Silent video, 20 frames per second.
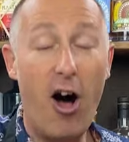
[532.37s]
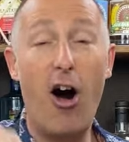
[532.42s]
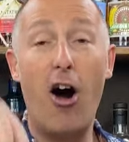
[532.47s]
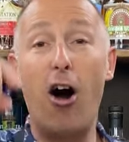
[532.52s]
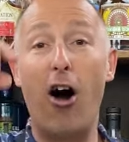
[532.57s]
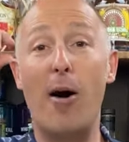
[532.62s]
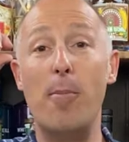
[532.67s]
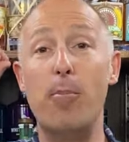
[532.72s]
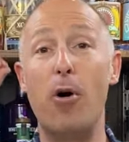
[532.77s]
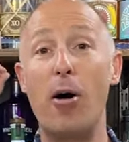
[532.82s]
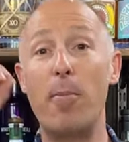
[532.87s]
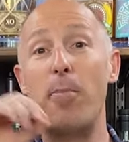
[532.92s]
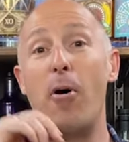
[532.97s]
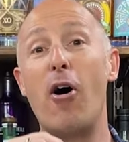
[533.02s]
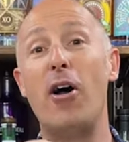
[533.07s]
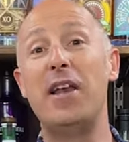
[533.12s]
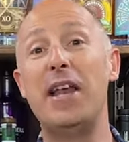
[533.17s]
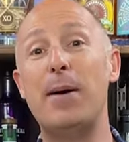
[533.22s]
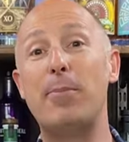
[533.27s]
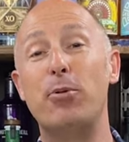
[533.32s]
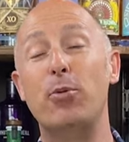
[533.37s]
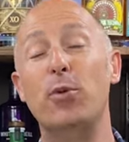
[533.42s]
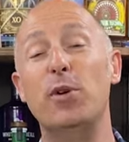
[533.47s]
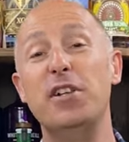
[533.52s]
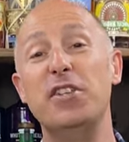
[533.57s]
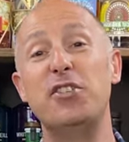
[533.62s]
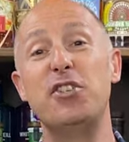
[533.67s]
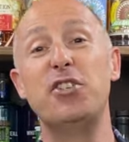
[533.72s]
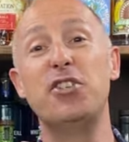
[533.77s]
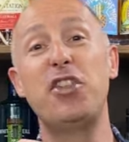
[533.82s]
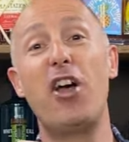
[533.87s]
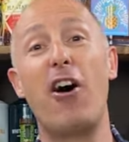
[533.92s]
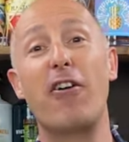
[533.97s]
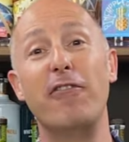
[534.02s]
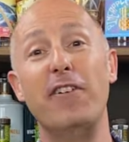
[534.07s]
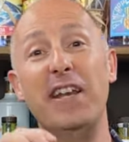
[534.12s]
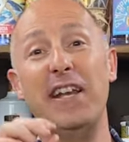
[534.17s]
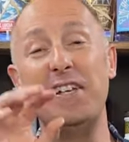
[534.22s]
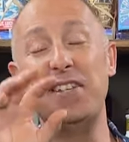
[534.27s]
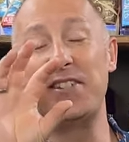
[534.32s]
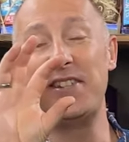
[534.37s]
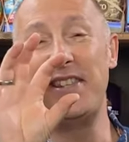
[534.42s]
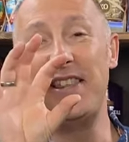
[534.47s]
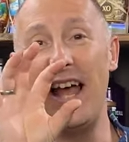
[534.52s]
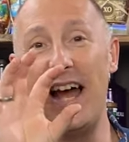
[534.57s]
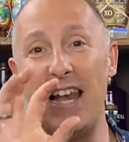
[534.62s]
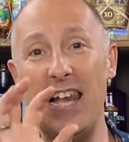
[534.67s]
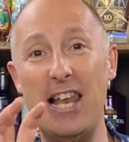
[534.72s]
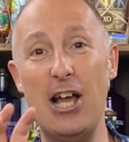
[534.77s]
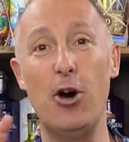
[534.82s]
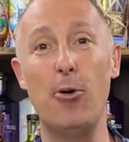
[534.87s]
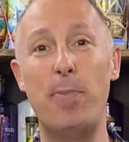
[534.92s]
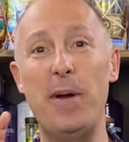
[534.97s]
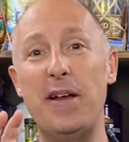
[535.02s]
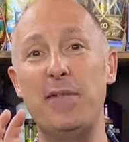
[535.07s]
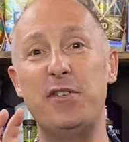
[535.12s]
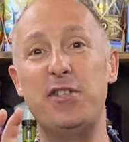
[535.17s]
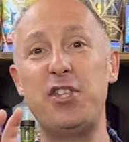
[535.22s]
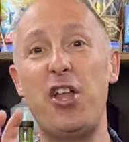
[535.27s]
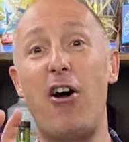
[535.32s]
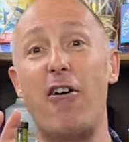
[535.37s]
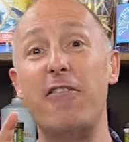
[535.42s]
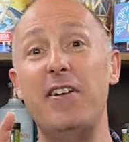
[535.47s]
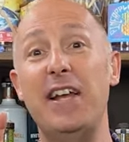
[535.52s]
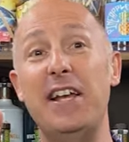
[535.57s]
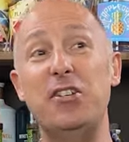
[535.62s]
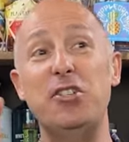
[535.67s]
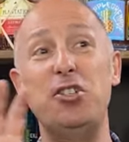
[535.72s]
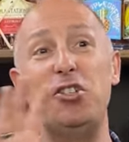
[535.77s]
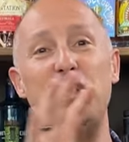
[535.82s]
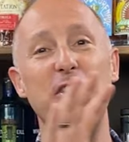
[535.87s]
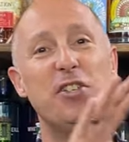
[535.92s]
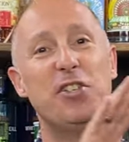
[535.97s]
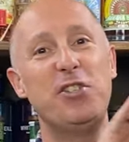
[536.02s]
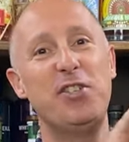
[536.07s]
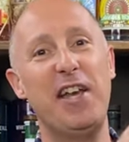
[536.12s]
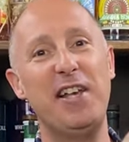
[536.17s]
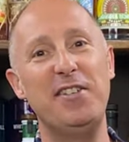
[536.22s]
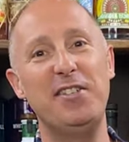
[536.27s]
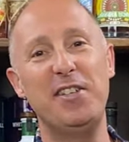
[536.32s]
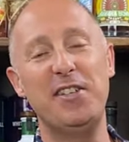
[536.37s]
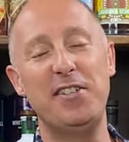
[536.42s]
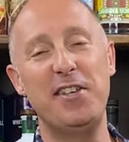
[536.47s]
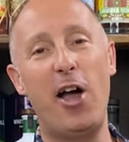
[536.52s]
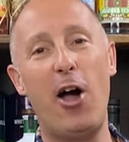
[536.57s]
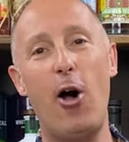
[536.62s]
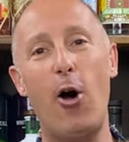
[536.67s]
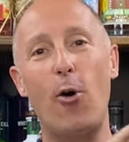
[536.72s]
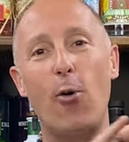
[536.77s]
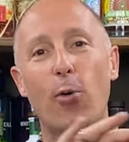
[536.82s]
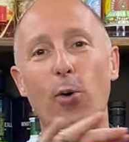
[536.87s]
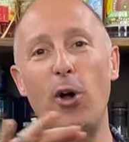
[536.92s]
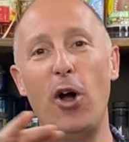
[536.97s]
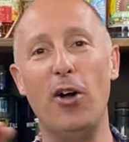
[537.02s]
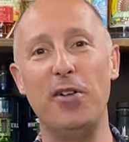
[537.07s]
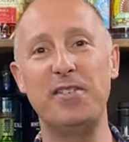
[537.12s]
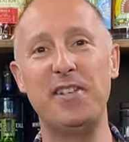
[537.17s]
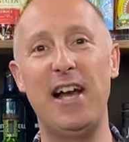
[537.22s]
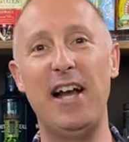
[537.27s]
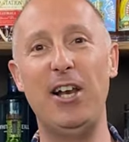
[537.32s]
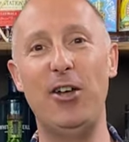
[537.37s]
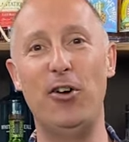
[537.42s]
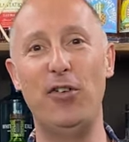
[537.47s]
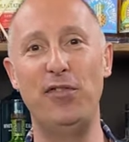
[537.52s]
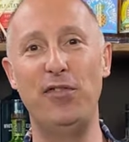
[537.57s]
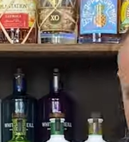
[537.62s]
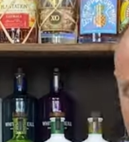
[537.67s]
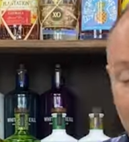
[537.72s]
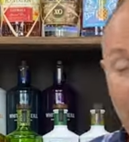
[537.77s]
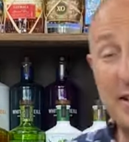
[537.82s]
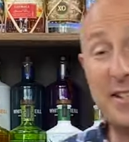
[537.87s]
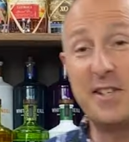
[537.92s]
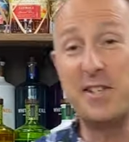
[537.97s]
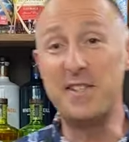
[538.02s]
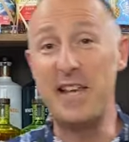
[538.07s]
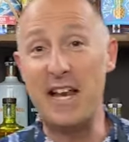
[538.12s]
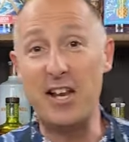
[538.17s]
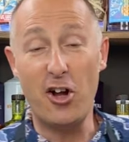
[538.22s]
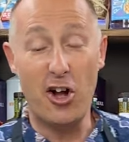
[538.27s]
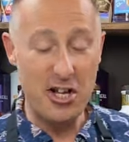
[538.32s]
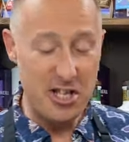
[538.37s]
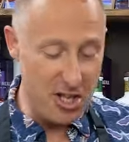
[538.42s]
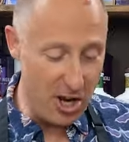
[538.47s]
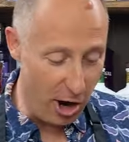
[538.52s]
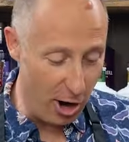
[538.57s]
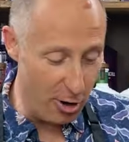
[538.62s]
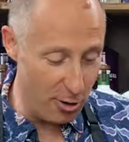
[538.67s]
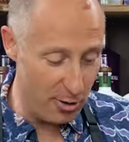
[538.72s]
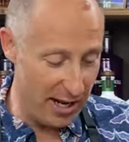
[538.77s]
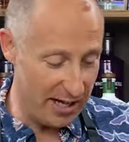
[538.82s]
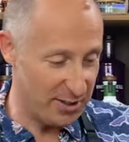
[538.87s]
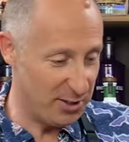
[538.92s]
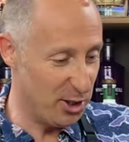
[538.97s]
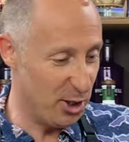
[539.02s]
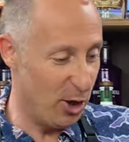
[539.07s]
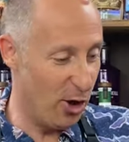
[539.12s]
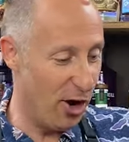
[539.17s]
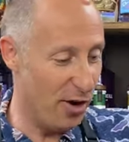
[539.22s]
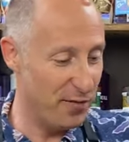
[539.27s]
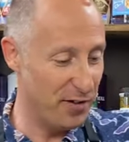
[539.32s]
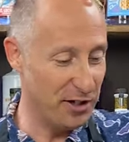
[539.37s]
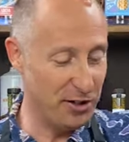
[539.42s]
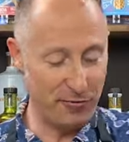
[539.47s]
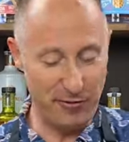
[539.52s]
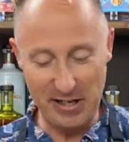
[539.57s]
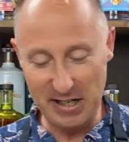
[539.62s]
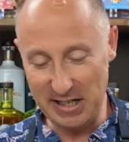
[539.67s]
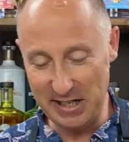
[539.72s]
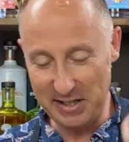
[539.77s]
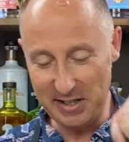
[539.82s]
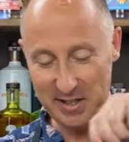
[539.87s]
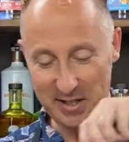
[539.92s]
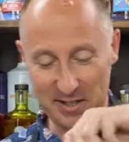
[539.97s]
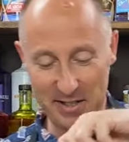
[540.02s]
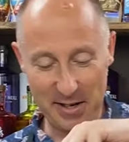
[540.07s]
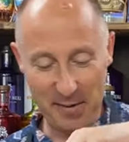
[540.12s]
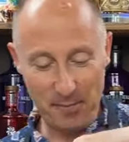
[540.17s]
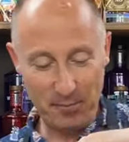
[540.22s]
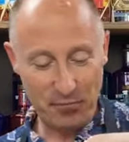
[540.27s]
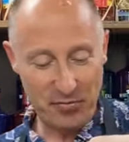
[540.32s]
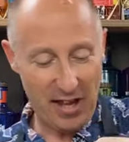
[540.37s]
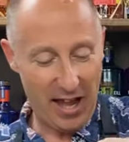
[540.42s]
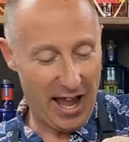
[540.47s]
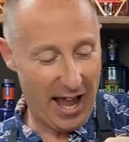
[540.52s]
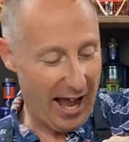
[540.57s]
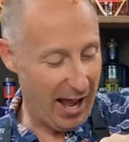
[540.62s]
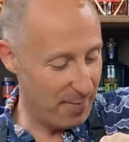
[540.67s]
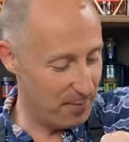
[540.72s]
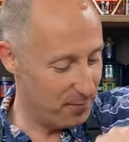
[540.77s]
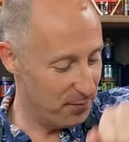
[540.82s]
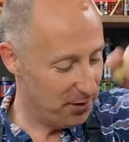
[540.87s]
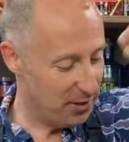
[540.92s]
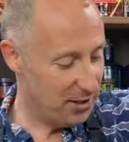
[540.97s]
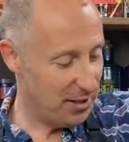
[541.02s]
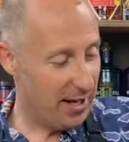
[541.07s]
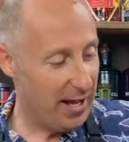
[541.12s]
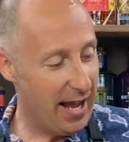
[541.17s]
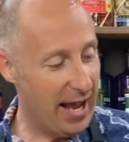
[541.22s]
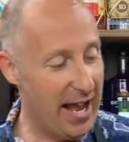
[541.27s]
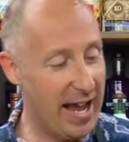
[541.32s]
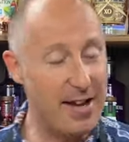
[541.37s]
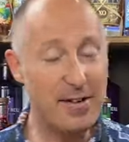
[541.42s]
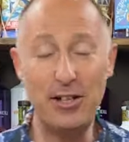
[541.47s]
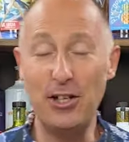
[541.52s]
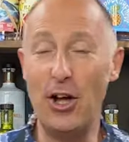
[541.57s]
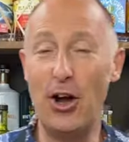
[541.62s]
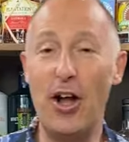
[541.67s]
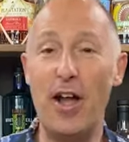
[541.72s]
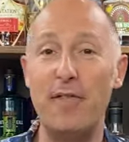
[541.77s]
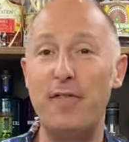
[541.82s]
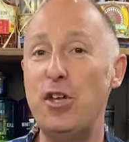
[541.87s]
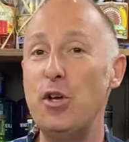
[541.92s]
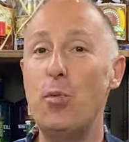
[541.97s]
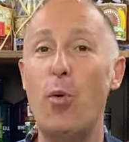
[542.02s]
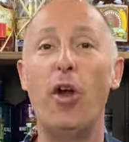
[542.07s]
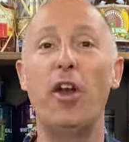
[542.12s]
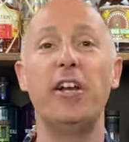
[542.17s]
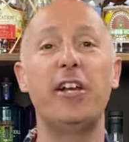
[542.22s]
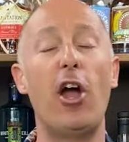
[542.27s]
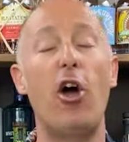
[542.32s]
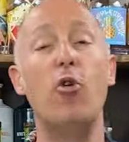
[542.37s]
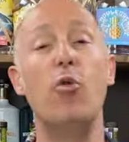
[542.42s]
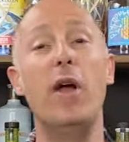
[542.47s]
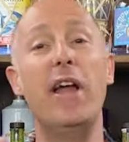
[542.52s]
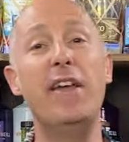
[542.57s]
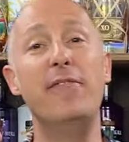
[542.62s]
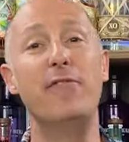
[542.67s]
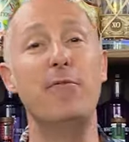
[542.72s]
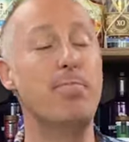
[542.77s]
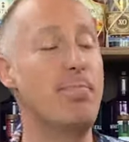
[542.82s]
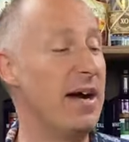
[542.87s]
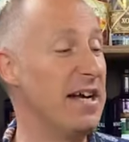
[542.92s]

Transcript: are my pineapple and star anise. And that little bit of star anise just sets this whole cocktail off. Now, as I said, I know that's a lot of ingredients. Um, it, look, if you want to go even